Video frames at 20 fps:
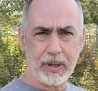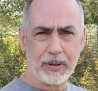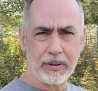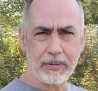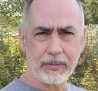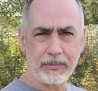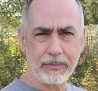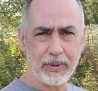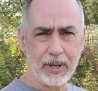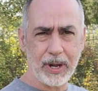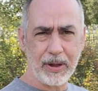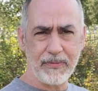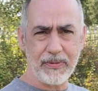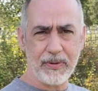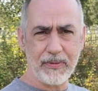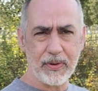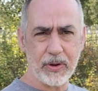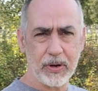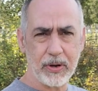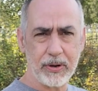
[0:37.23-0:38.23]
Uh, I've
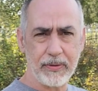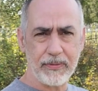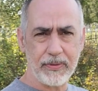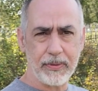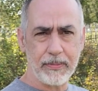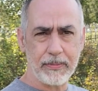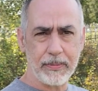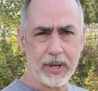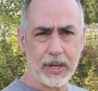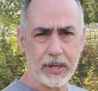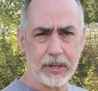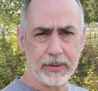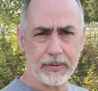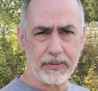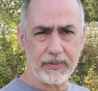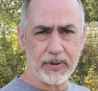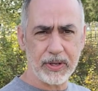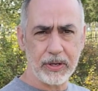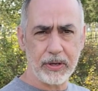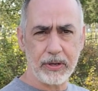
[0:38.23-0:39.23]
never heard of them. Uh,
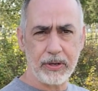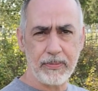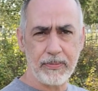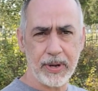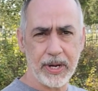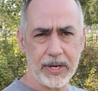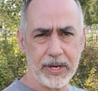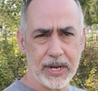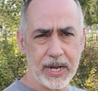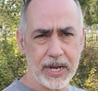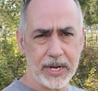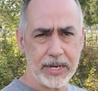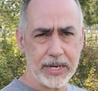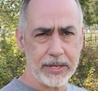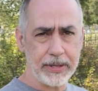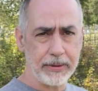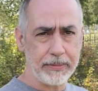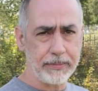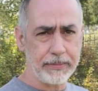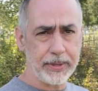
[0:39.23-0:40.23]
figured you might not
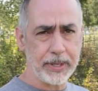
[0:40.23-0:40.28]
either,